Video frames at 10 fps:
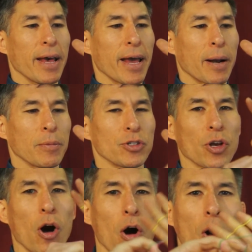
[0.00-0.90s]
and I'm using
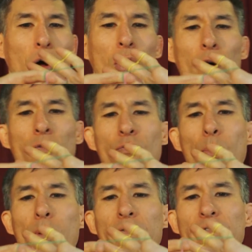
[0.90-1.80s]
all
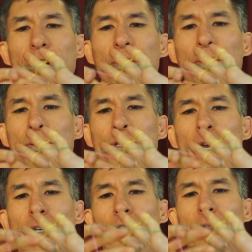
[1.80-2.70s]
4 fingers
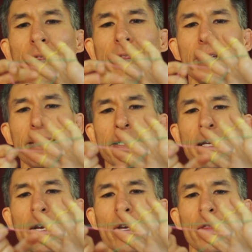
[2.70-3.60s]
so that this
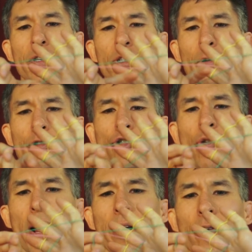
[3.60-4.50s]
little
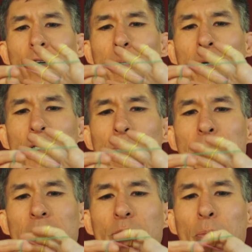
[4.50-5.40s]
triangle can be as
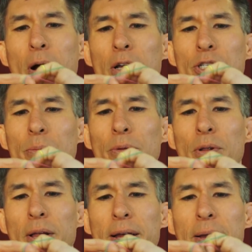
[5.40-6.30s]
big as
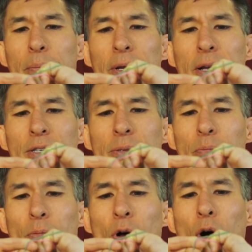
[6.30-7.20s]
possible, because
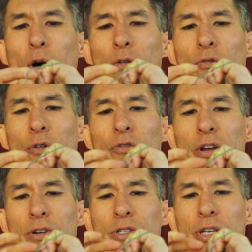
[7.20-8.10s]
all 4
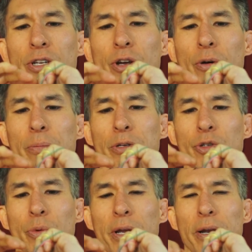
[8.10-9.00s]
fingers need to go in
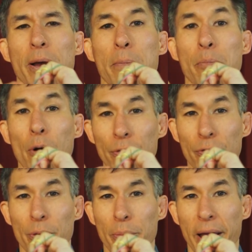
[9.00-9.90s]
between both
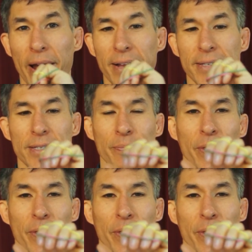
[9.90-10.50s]
of the bands.